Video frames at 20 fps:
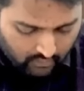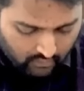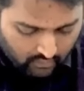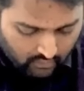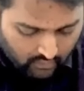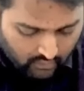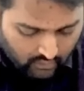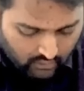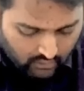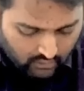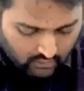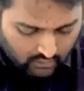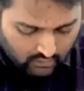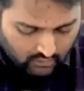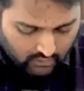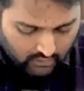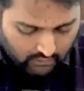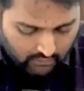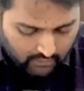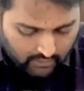And
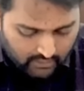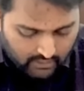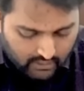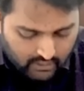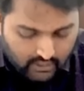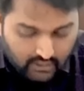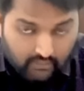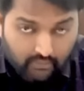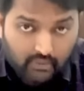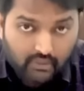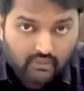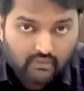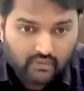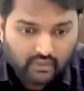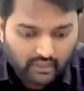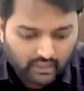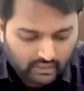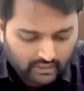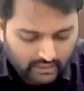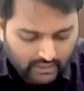EPS and EPS
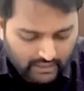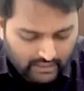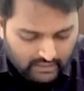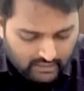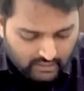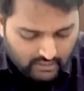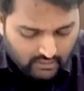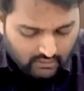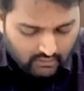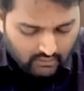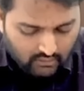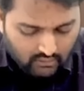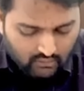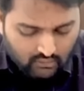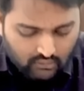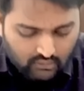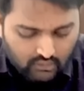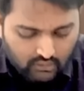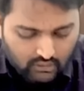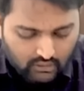will get cancelled,
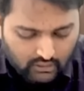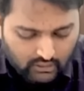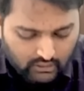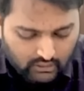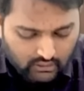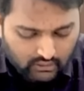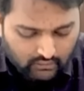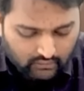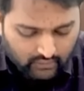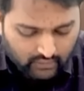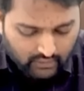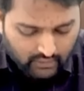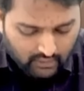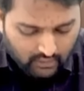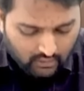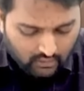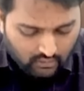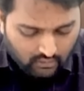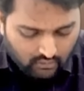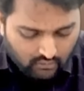and the
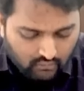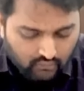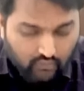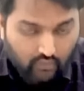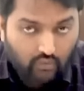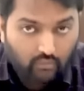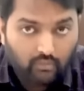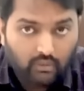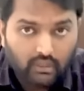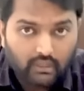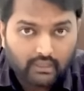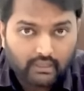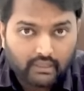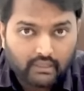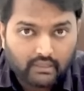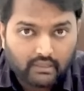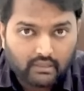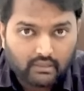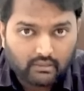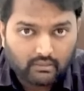final formula
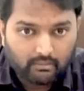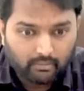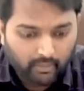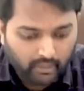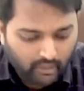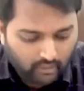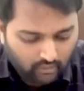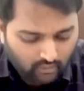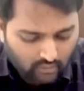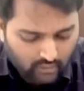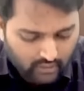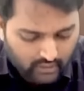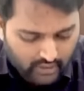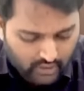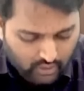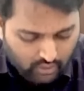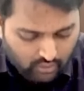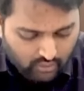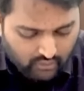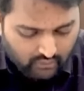is payout
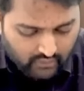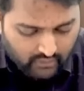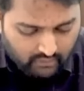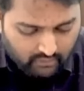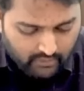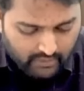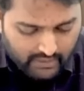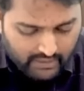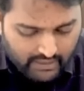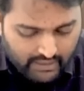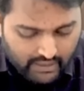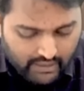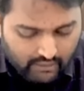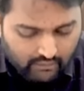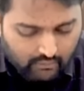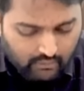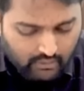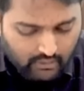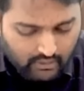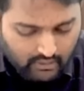ratio divided by KE
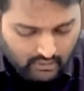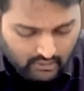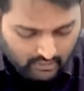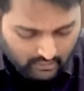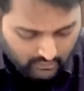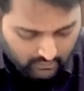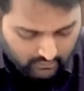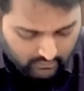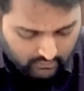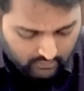minus G.